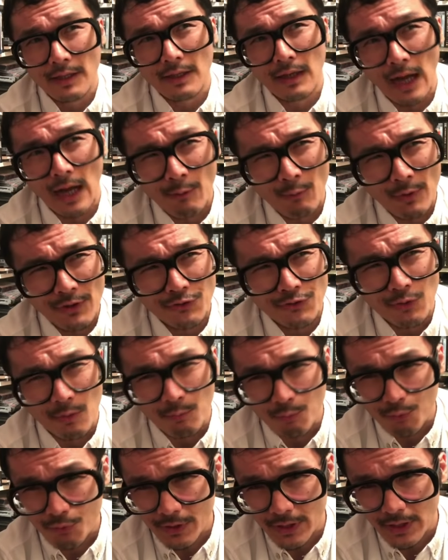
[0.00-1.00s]
I went to a
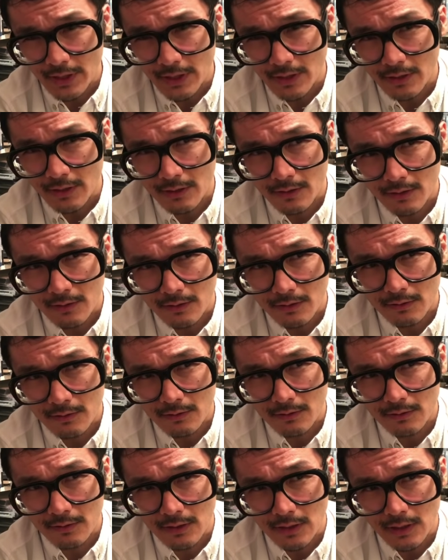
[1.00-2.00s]
pretty,
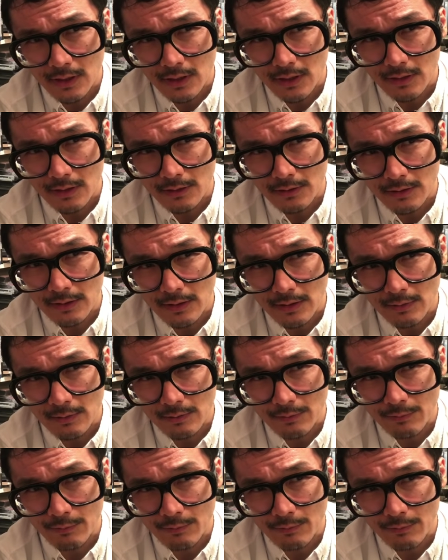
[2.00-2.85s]
uh, uh